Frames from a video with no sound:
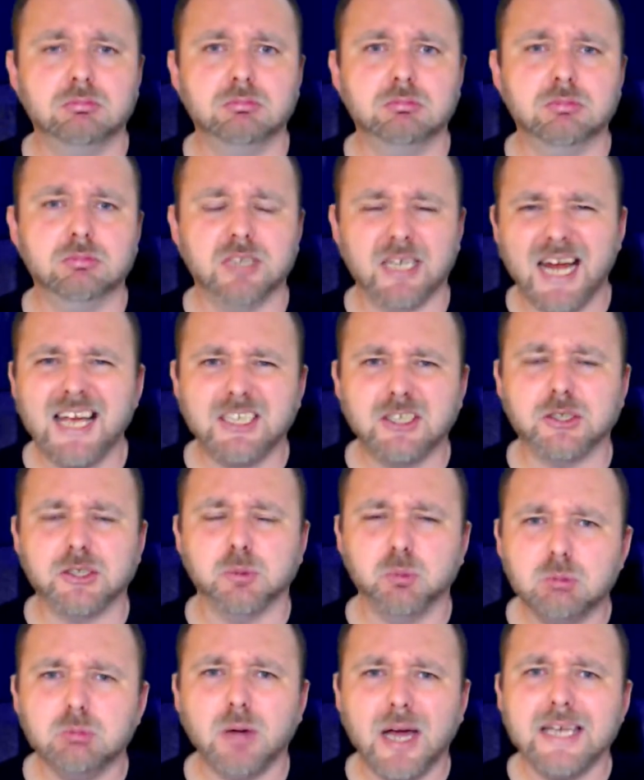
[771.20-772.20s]
can I ask you,
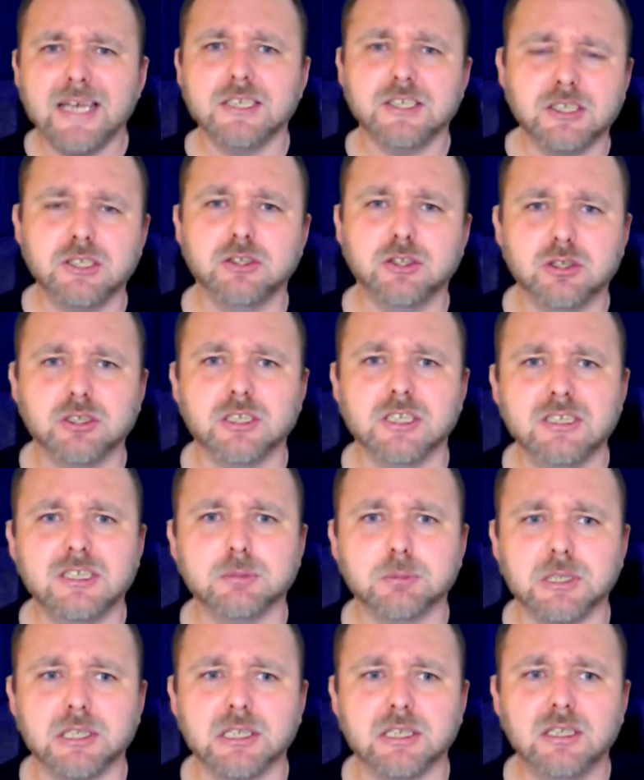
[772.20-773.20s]
why is it you tune into
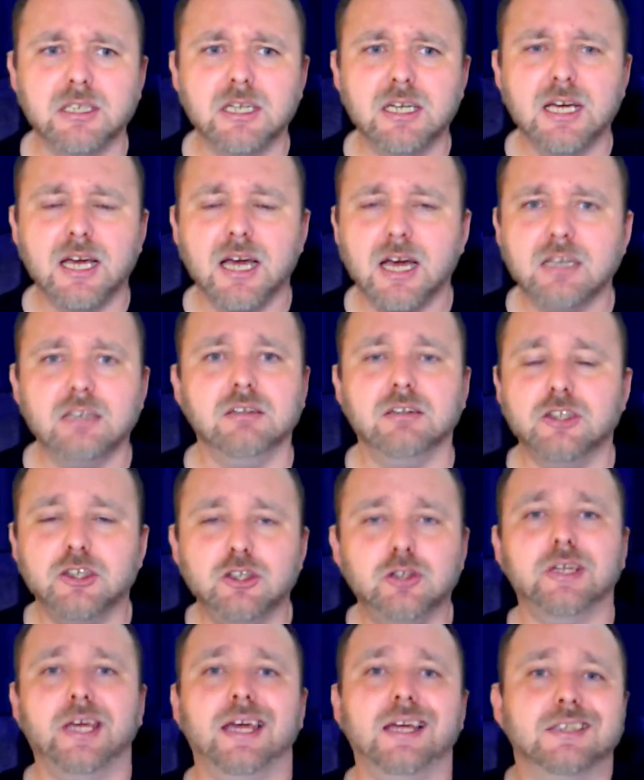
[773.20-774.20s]
me? And you'll
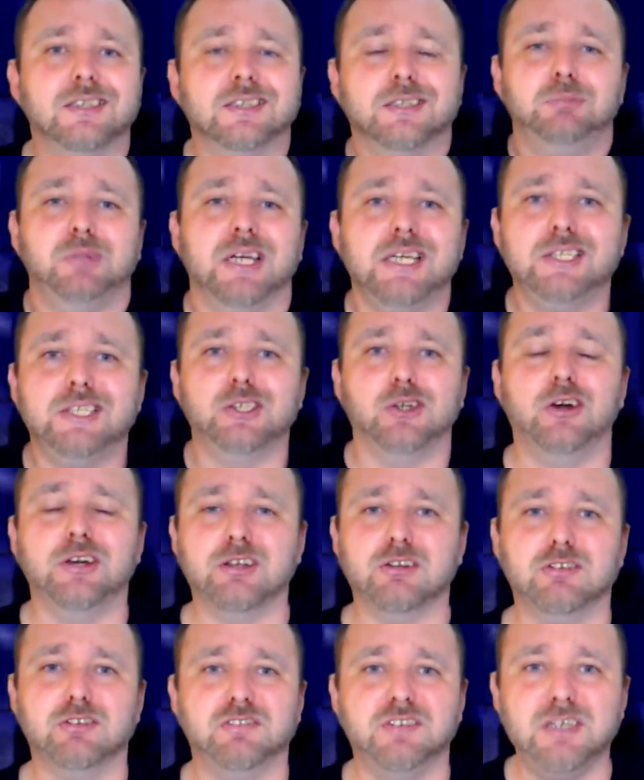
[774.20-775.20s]
get some nice
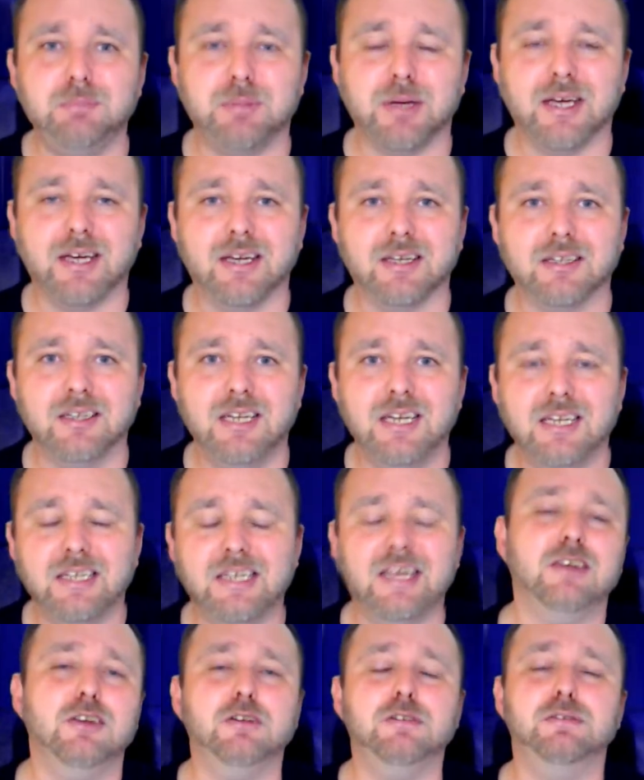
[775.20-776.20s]
honest feedback.
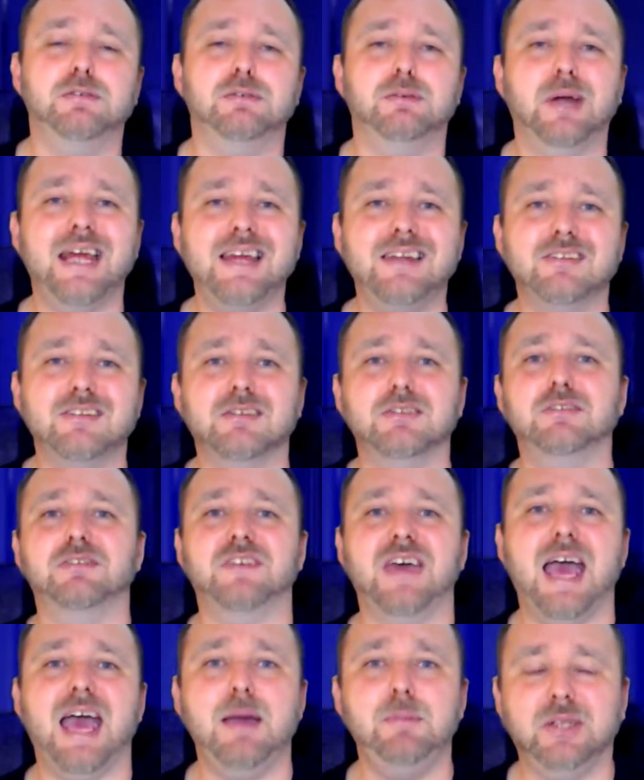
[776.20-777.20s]
Get your friends and
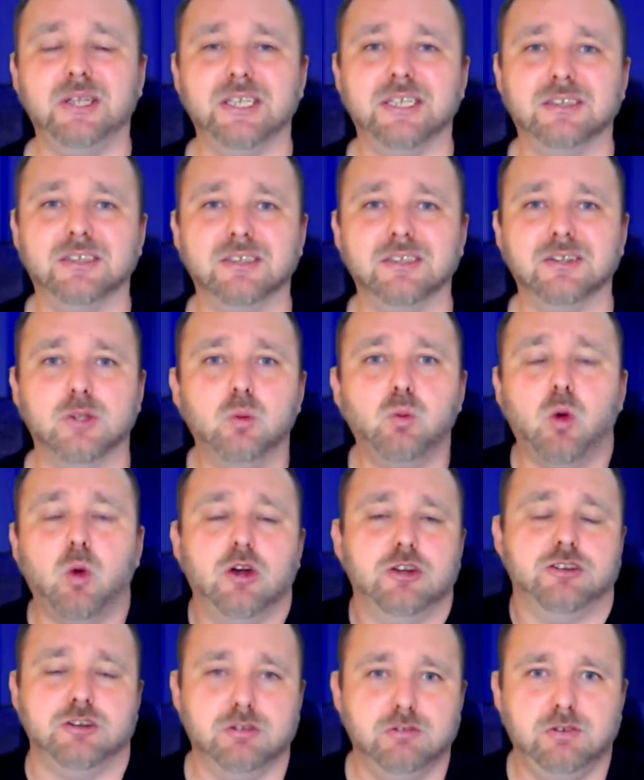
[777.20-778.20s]
family to
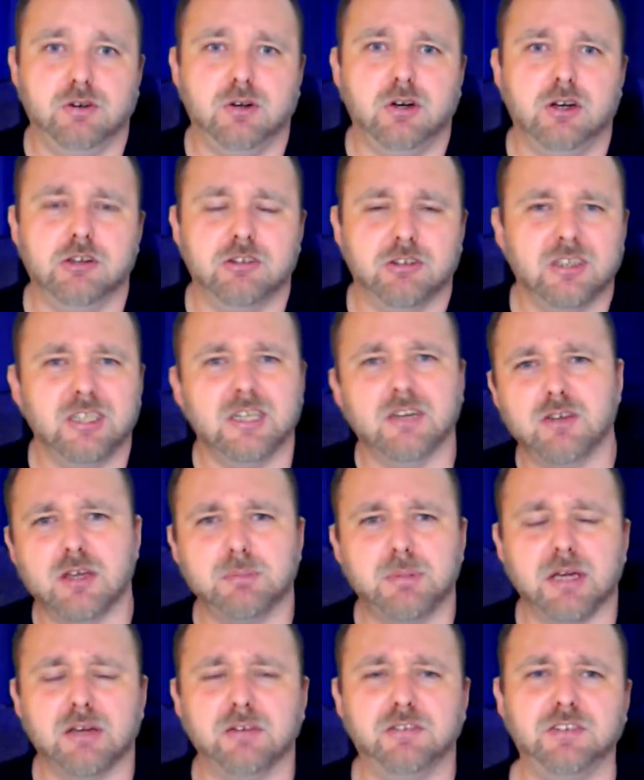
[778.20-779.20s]
watch your VODs and give you a
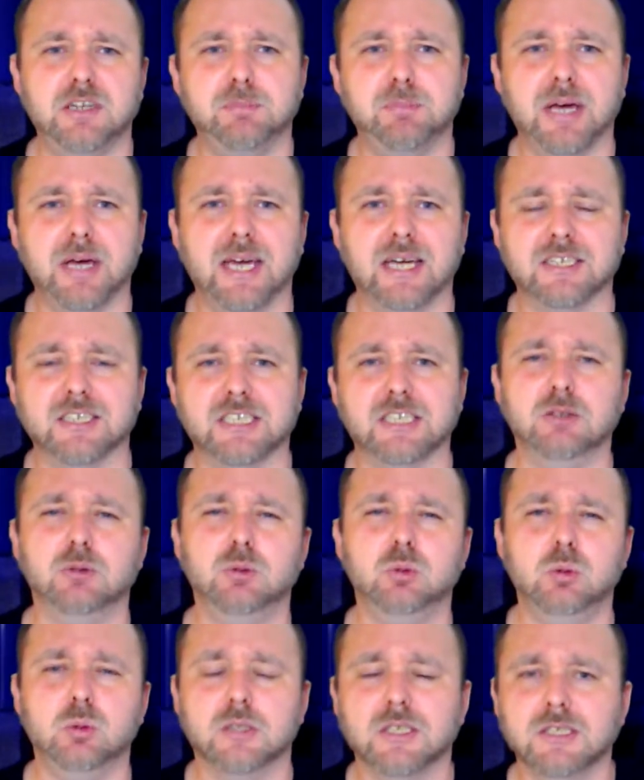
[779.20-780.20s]
bit of feedback and say,
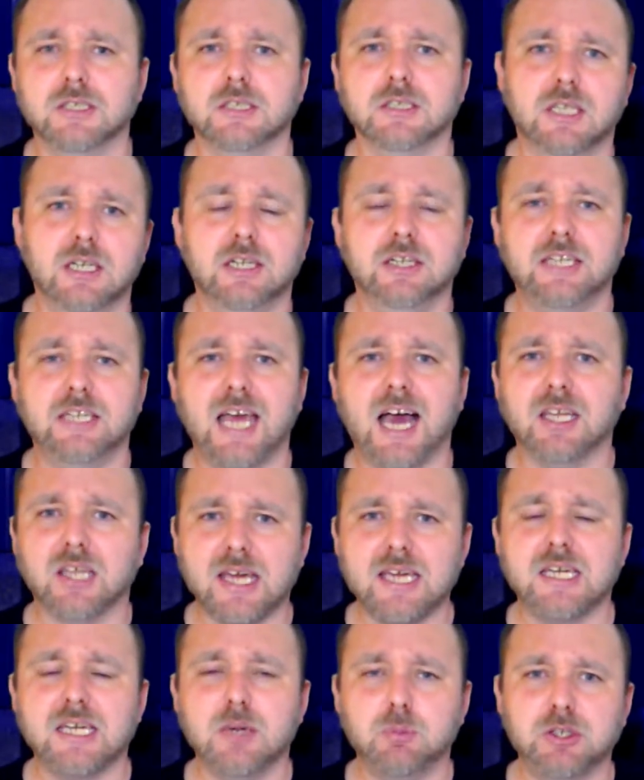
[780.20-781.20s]
oh, yeah, I
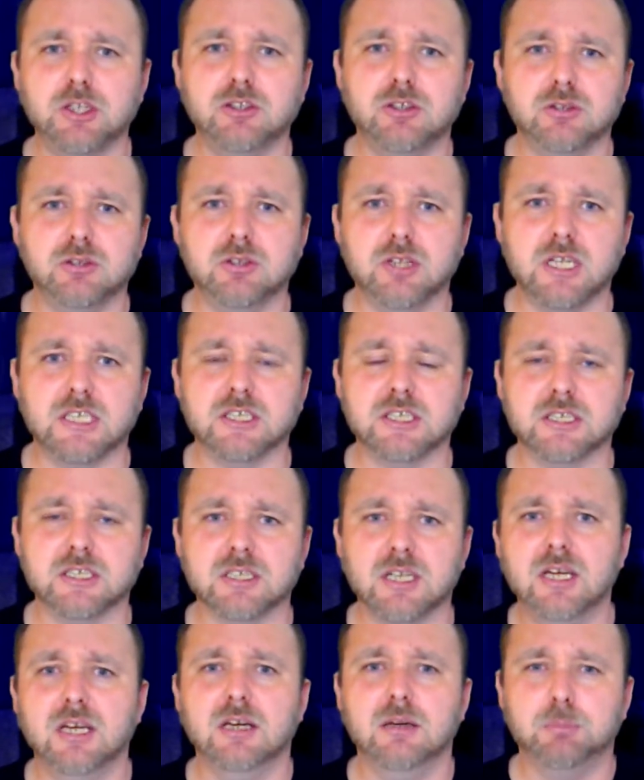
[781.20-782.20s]
like it when you do this,
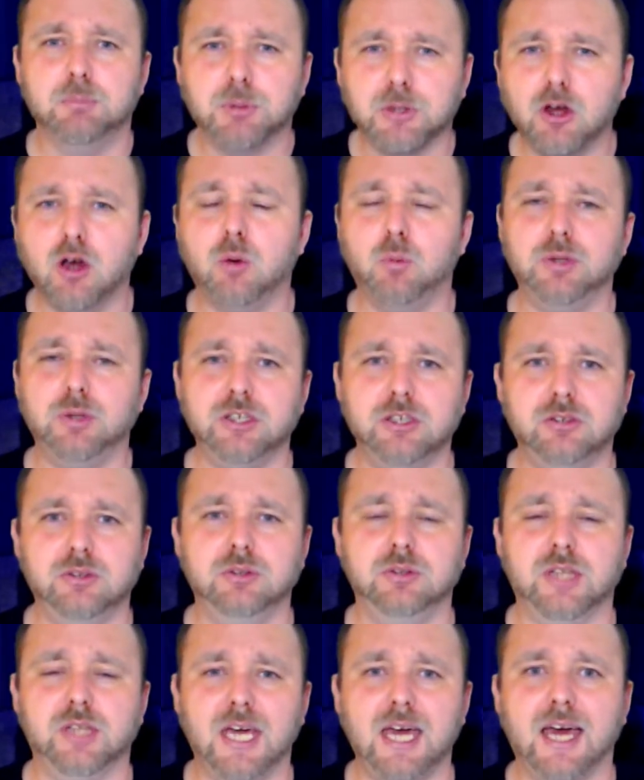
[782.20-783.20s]
but not when you do
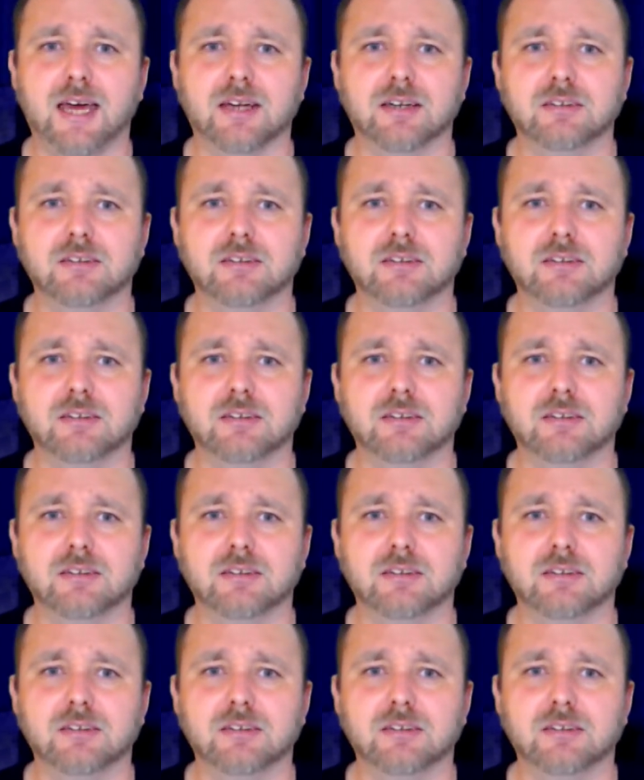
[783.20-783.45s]
that,